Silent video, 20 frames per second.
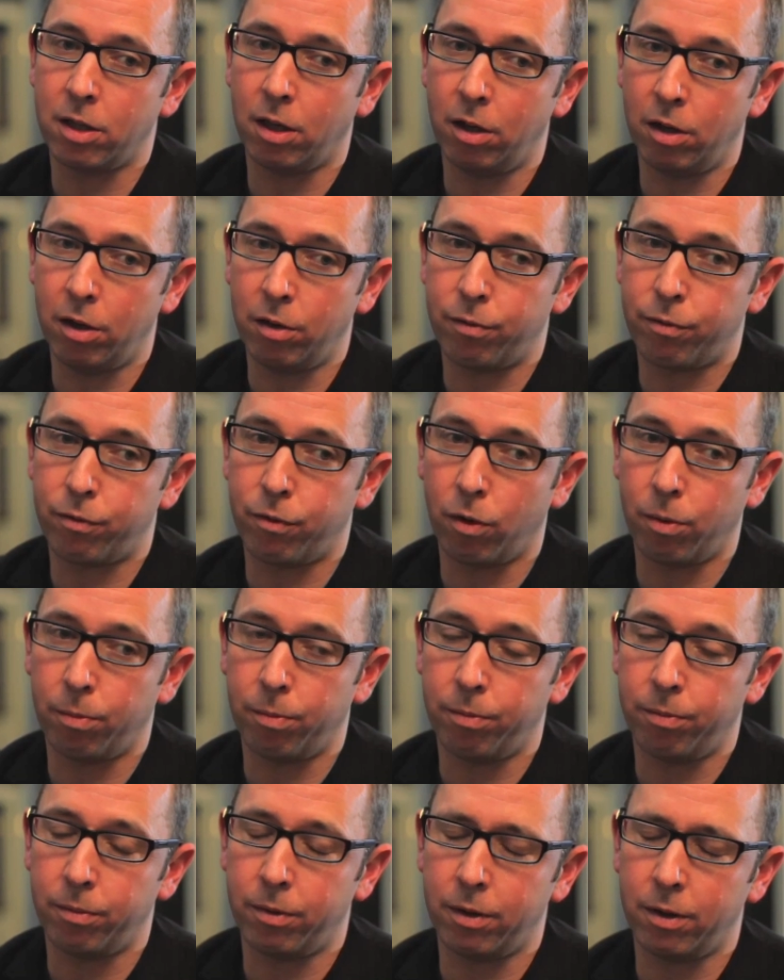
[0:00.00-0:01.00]
learn
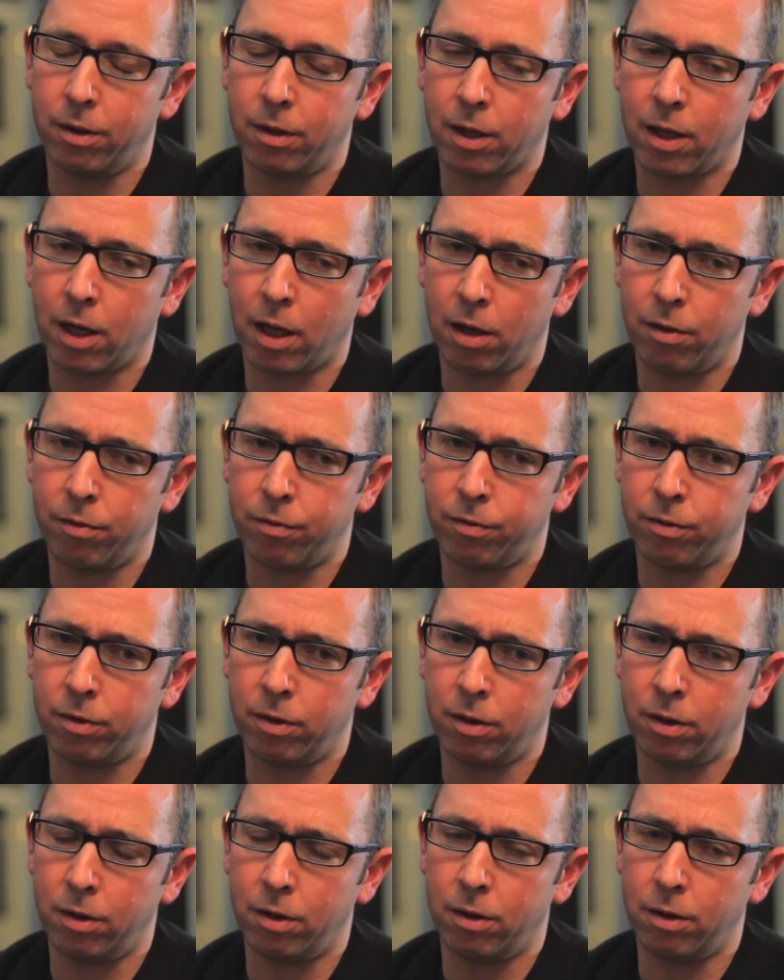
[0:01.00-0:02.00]
from
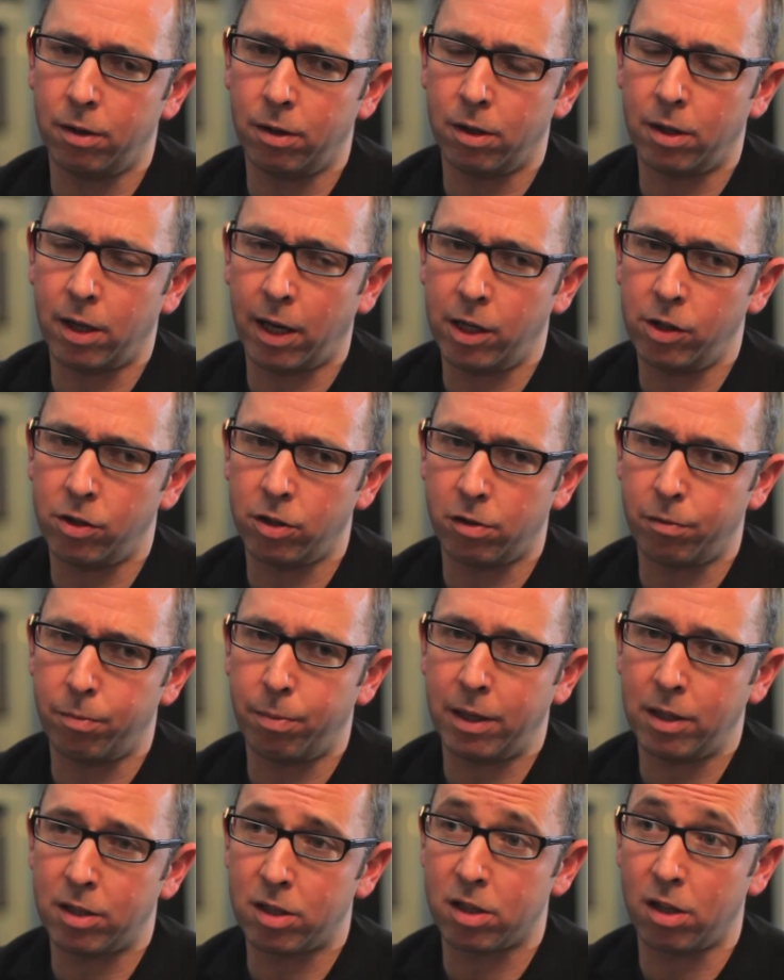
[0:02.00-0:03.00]
the dangers
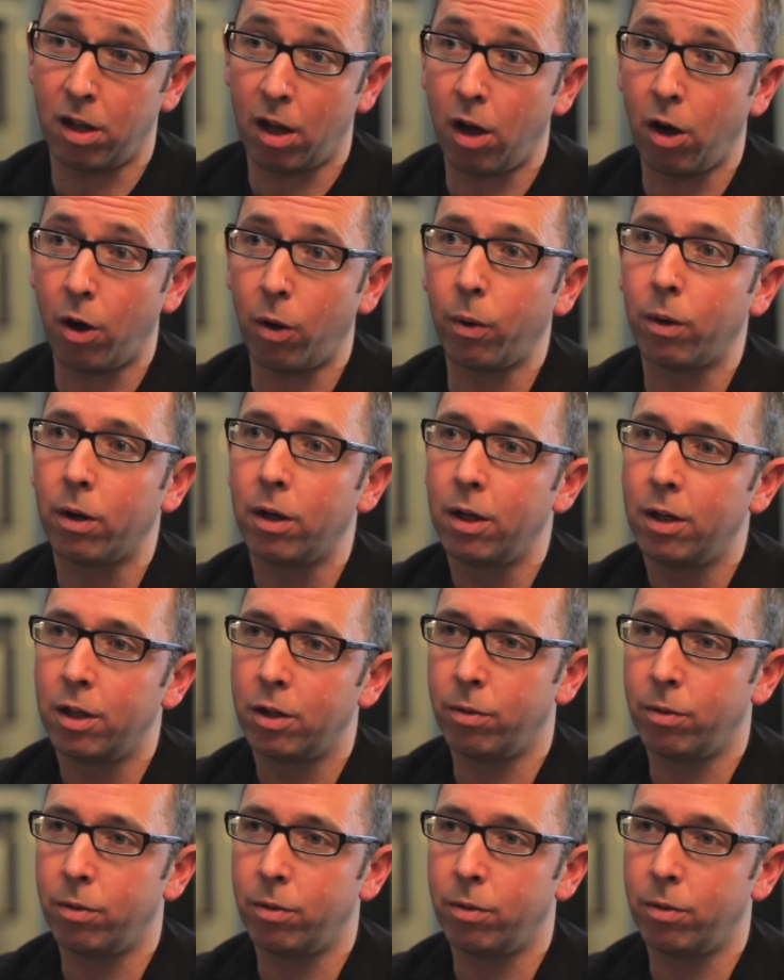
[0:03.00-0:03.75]
of being slow,